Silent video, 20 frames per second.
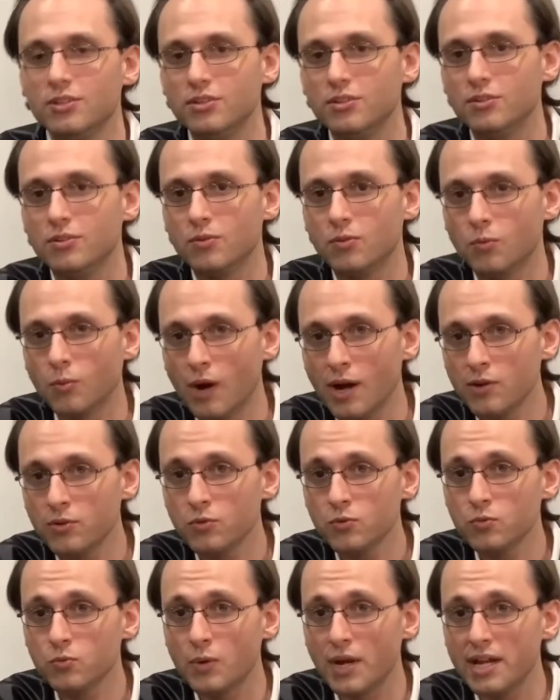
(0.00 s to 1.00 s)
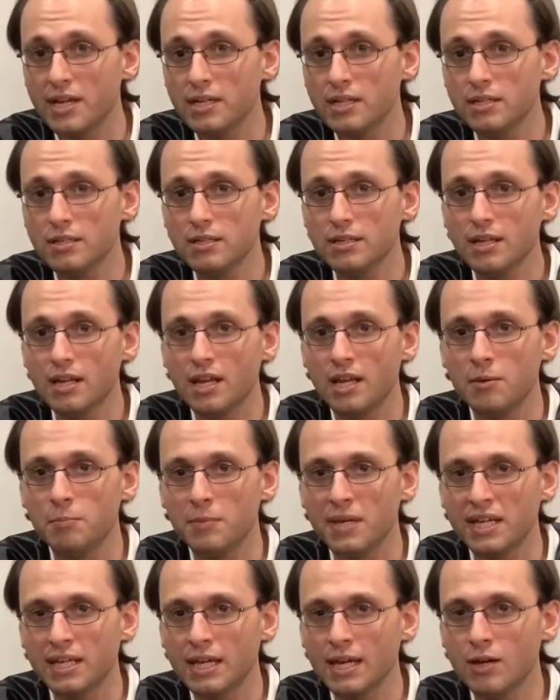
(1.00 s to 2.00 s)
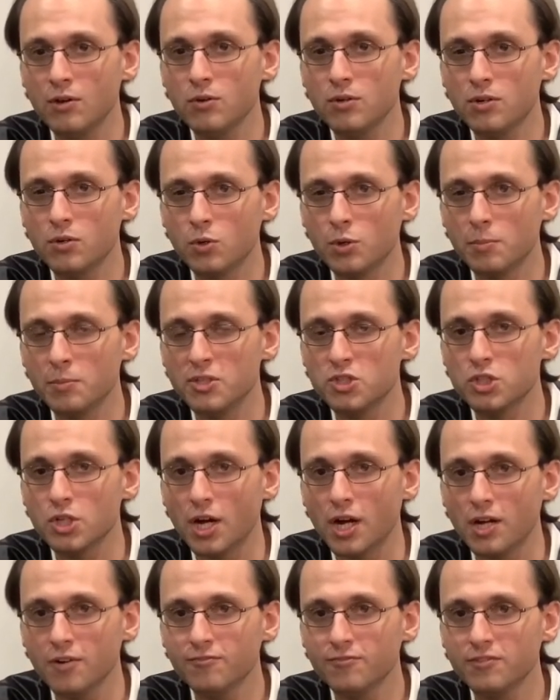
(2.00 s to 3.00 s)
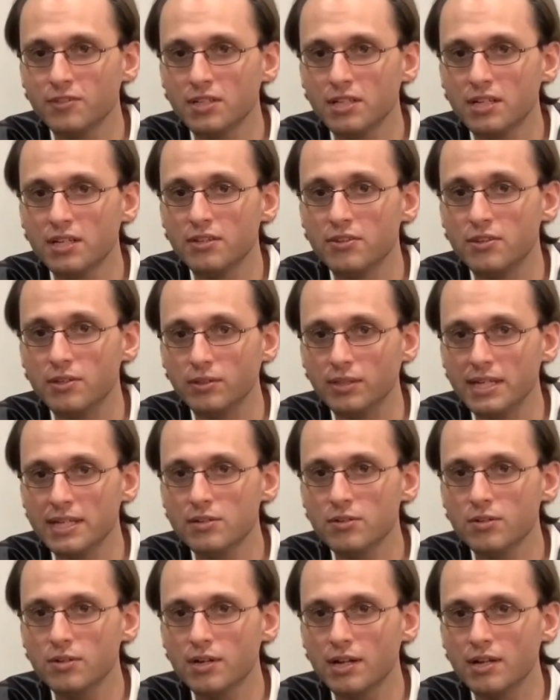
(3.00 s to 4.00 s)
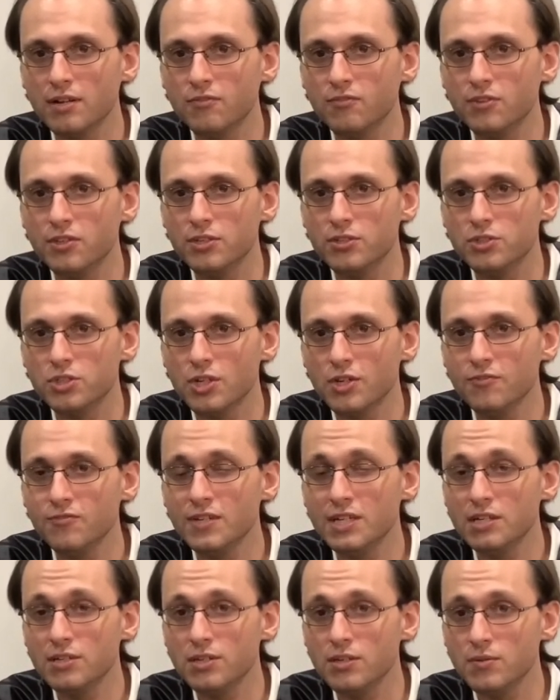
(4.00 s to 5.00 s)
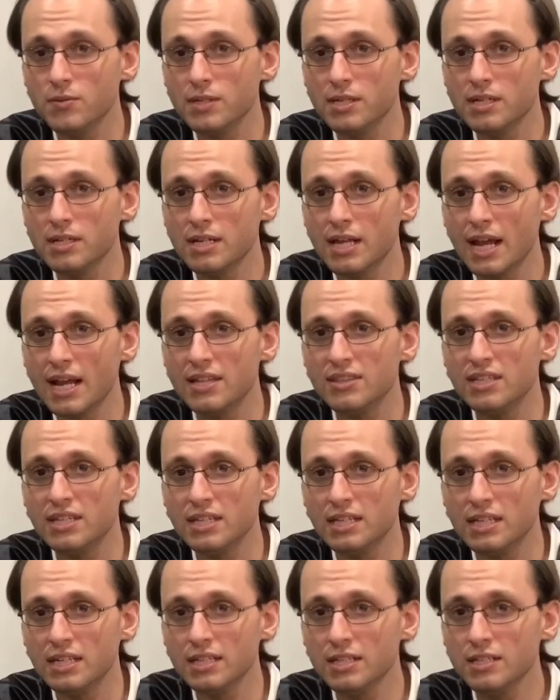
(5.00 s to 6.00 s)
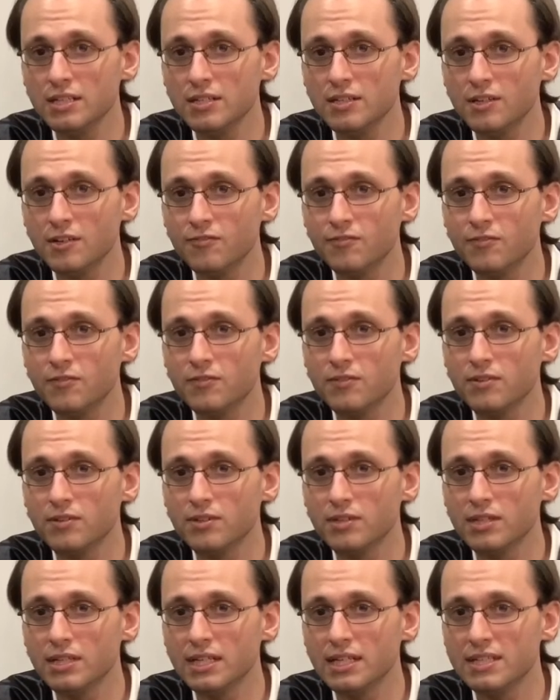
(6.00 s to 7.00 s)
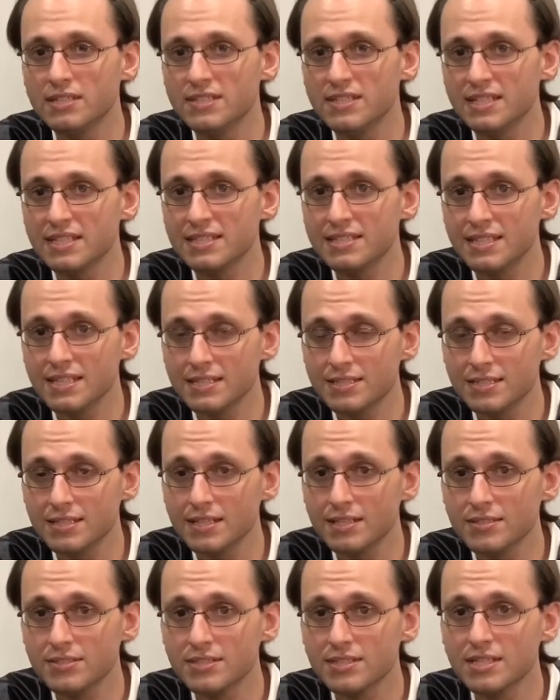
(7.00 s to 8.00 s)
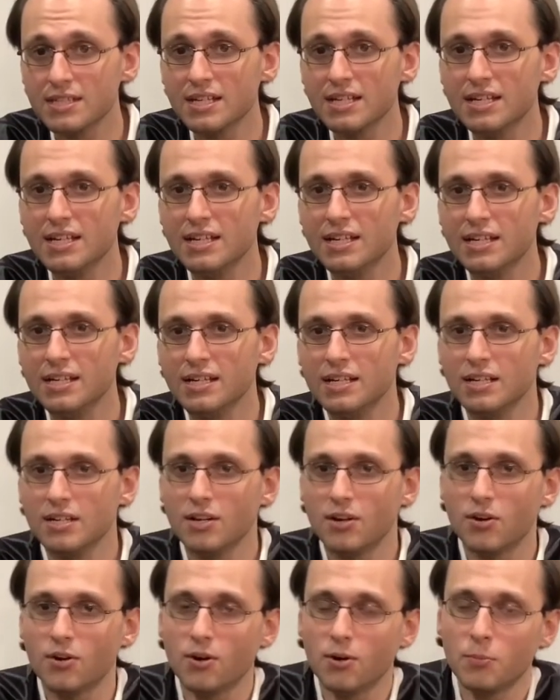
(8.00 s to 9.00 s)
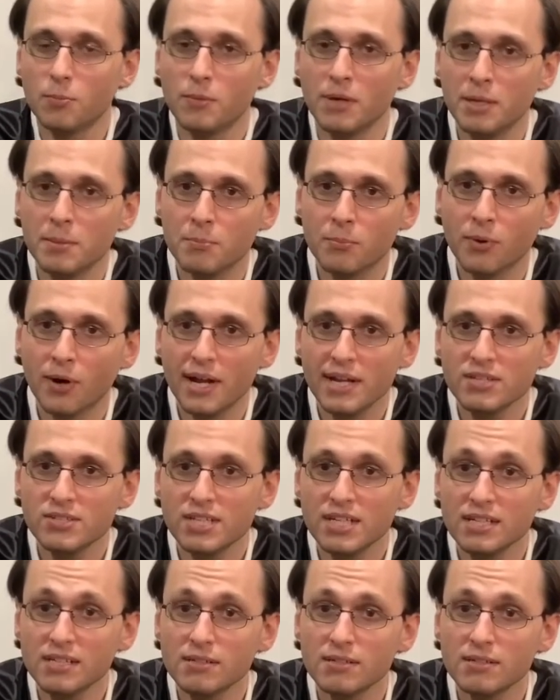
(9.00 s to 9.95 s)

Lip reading: Ronald Reagan and Mikhail Gorbachev, the leader of the Soviet Union at the end of its existence, are embracing.